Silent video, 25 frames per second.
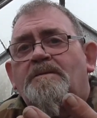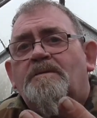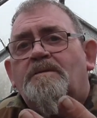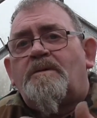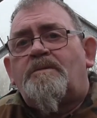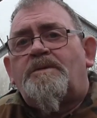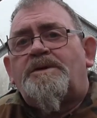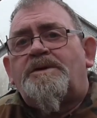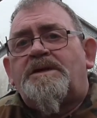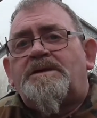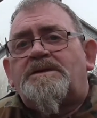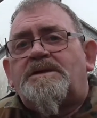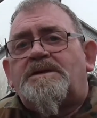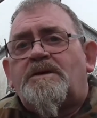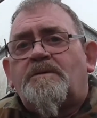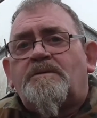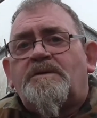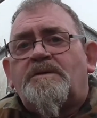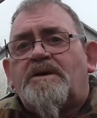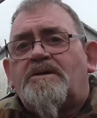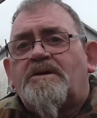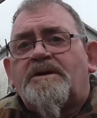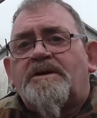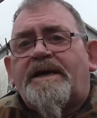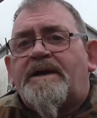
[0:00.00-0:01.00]
Well, what do?
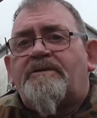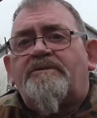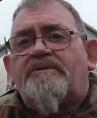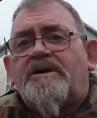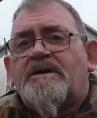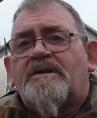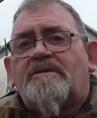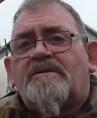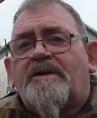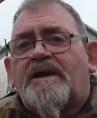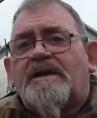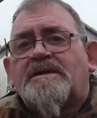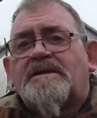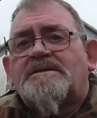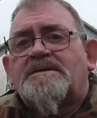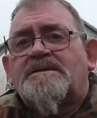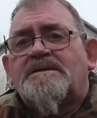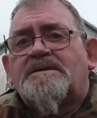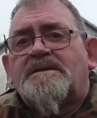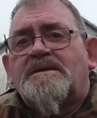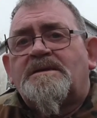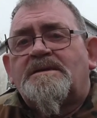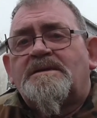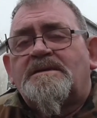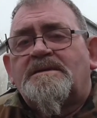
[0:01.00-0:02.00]
You've got to get rid of the
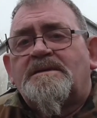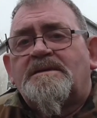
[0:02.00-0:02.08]
rats.